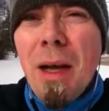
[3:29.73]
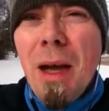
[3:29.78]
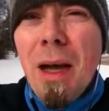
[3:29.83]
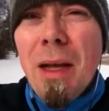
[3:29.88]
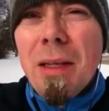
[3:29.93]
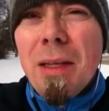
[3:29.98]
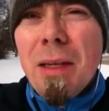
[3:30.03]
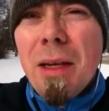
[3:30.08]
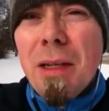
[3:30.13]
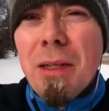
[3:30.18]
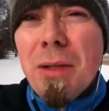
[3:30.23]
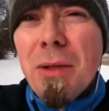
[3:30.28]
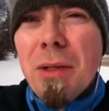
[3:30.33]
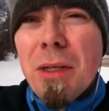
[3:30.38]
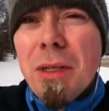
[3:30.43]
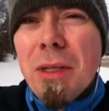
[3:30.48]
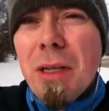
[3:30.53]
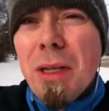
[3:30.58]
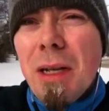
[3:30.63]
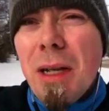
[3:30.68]
I think I do
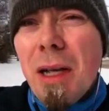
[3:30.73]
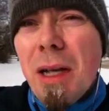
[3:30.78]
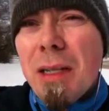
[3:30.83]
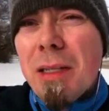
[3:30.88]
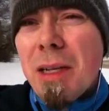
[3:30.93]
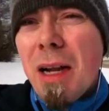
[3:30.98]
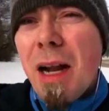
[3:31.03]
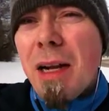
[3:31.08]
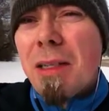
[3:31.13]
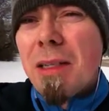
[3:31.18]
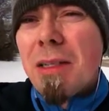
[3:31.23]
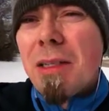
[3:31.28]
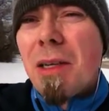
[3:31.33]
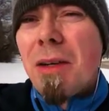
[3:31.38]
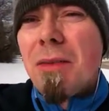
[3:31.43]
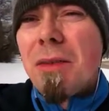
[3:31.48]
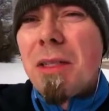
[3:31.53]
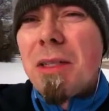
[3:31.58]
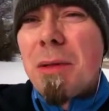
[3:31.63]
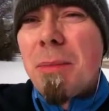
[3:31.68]
it as an act of
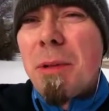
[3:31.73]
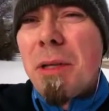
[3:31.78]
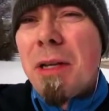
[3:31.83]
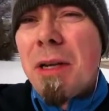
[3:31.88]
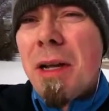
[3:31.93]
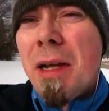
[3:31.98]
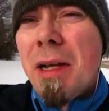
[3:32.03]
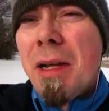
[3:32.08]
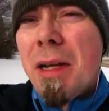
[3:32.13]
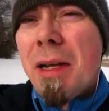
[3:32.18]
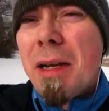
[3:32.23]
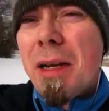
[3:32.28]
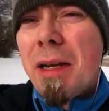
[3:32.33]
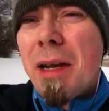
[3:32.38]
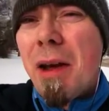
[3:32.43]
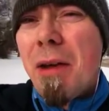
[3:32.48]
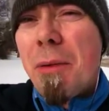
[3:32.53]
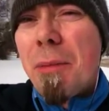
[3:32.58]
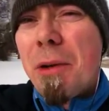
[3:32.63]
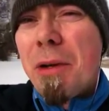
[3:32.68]
self-discipline and
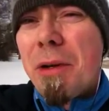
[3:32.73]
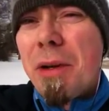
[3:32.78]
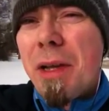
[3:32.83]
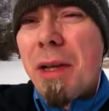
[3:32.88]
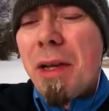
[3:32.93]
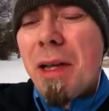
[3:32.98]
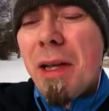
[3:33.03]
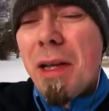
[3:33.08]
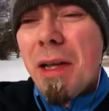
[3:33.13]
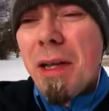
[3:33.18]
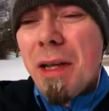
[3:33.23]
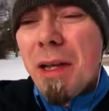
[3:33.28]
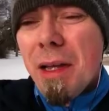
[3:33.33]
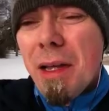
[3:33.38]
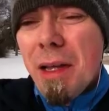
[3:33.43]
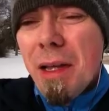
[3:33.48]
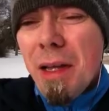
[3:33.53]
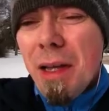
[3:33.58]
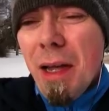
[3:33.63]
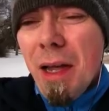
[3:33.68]
accountability.
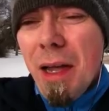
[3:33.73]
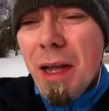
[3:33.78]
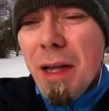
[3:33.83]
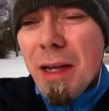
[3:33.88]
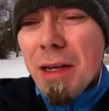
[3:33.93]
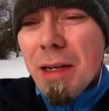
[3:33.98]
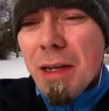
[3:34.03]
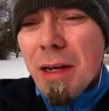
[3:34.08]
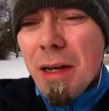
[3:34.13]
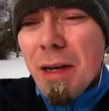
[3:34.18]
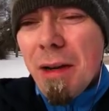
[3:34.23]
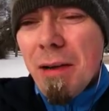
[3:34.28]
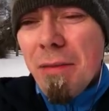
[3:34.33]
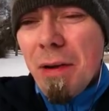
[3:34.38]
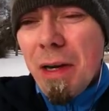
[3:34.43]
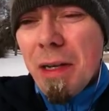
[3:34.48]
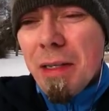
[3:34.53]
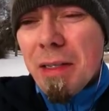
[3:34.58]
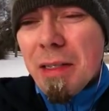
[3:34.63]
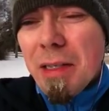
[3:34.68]
And
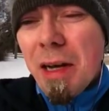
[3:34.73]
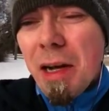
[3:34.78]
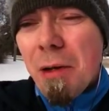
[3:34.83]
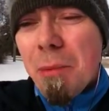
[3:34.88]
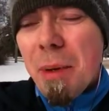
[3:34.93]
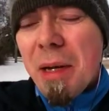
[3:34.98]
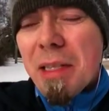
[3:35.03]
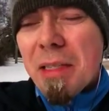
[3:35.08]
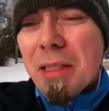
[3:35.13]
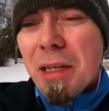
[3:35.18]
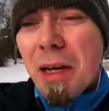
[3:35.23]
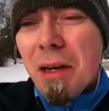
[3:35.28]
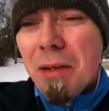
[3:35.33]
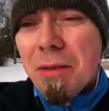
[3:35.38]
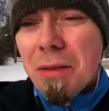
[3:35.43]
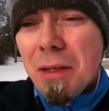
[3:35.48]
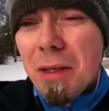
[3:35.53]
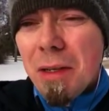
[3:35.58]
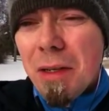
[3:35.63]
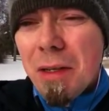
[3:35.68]
if I can tell
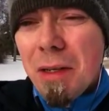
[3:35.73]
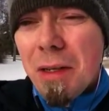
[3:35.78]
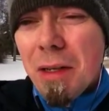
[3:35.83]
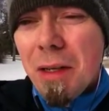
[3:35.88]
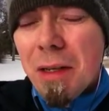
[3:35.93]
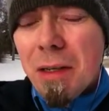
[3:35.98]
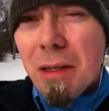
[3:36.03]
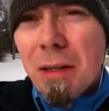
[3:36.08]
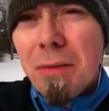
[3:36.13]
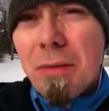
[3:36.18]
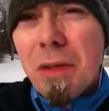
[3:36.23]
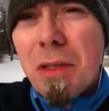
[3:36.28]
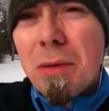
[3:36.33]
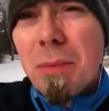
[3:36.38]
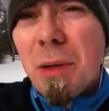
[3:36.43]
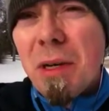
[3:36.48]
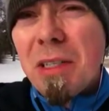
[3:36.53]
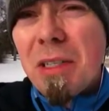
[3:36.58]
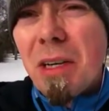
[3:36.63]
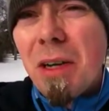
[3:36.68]
myself and
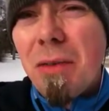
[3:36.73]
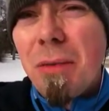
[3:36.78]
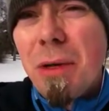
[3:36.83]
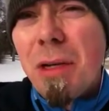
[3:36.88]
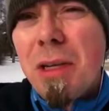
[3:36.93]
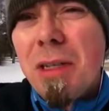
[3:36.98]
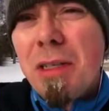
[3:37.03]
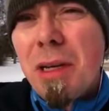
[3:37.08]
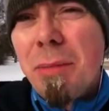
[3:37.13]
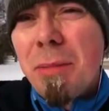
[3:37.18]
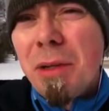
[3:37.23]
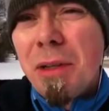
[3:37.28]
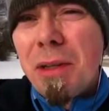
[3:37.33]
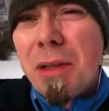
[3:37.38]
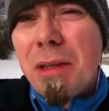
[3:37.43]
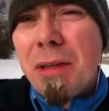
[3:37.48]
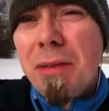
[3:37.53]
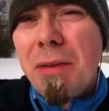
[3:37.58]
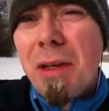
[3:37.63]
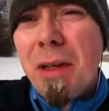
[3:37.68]
convince myself what it is I
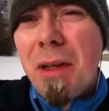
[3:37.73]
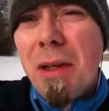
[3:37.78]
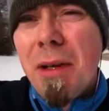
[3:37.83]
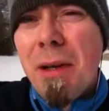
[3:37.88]
believe,